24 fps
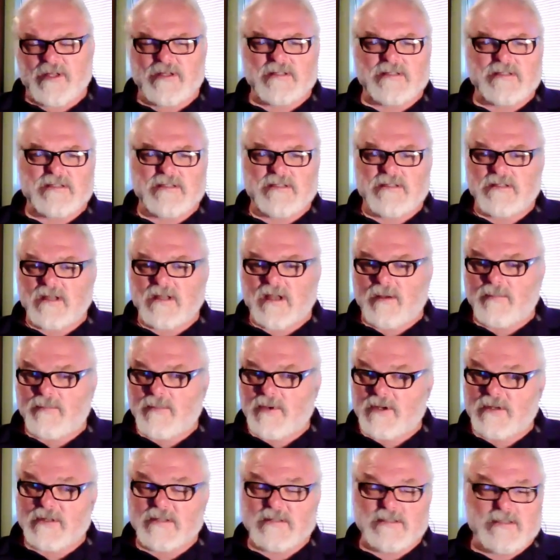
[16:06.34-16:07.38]
minutes.
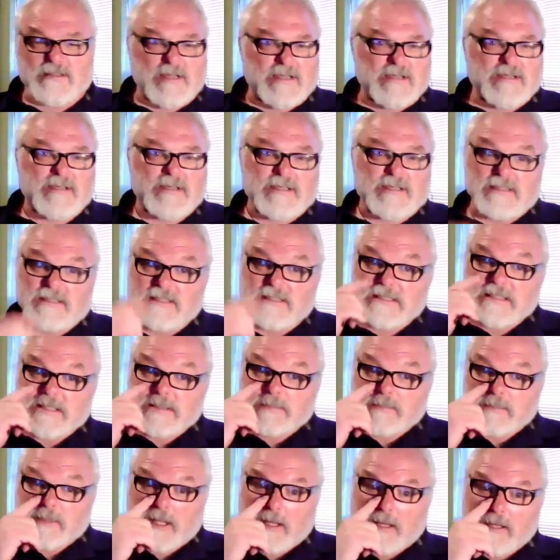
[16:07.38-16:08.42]
I'm going to tell you, it
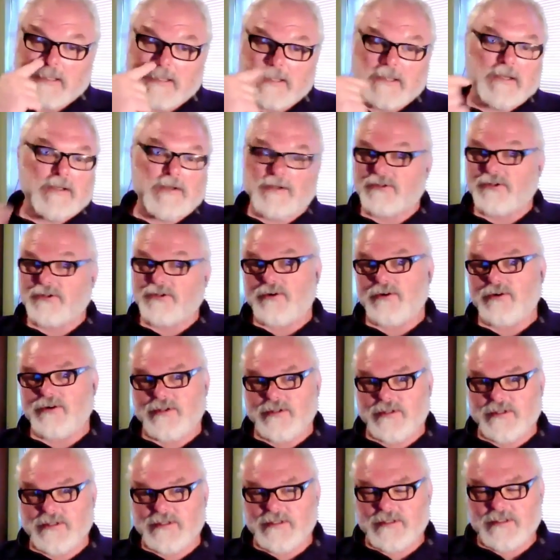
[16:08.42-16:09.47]
seemed like an
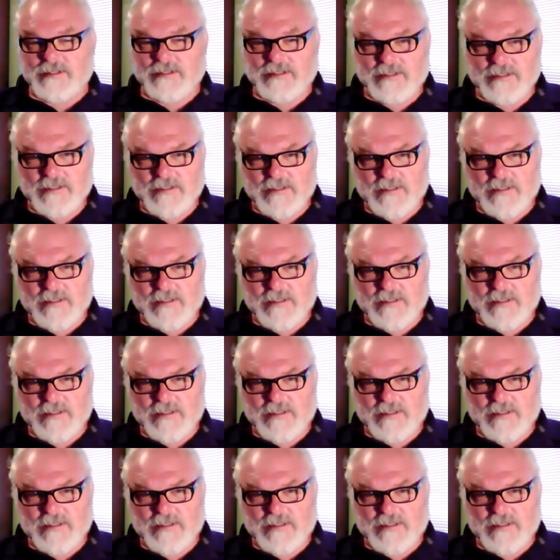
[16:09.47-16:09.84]
eternity.